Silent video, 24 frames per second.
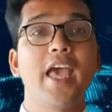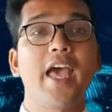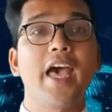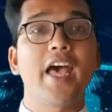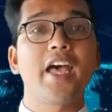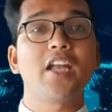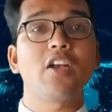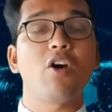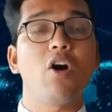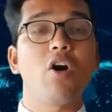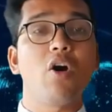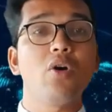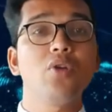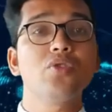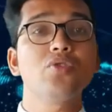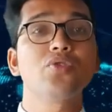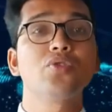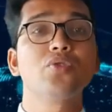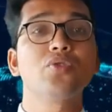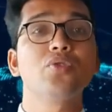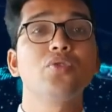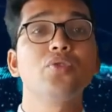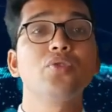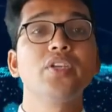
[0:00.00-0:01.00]
and
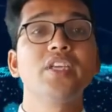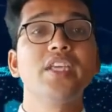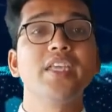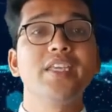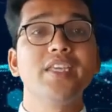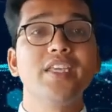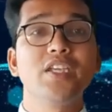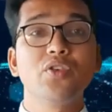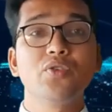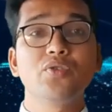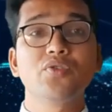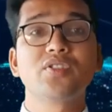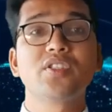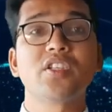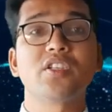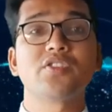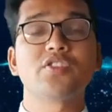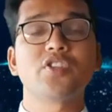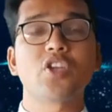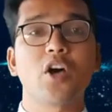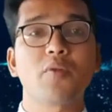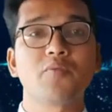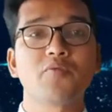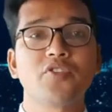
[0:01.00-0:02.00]
also use the
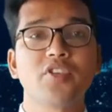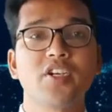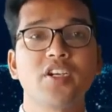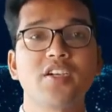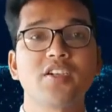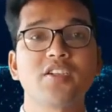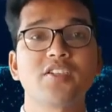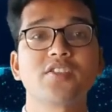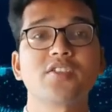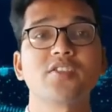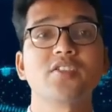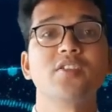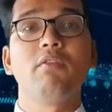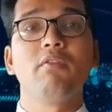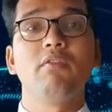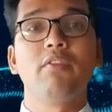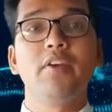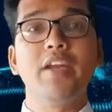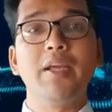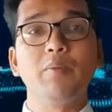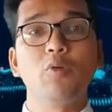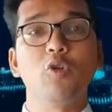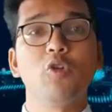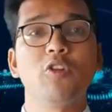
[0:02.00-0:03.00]
softwares
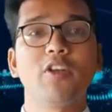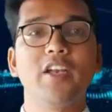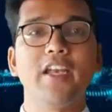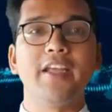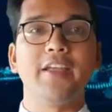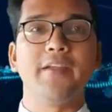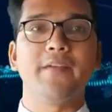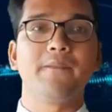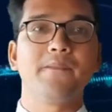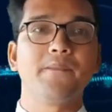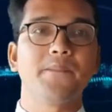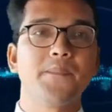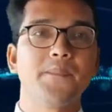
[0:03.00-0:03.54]
remotely.